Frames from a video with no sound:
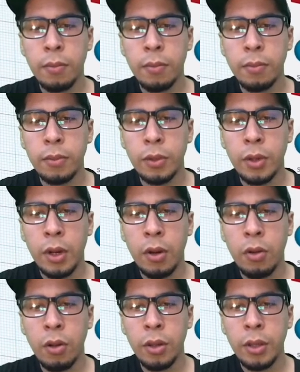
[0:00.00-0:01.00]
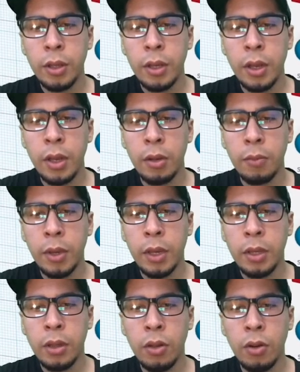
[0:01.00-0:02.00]
You're gonna hold it and make
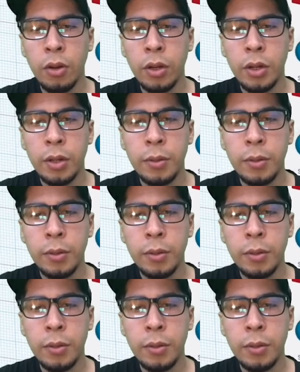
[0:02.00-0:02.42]
it longer.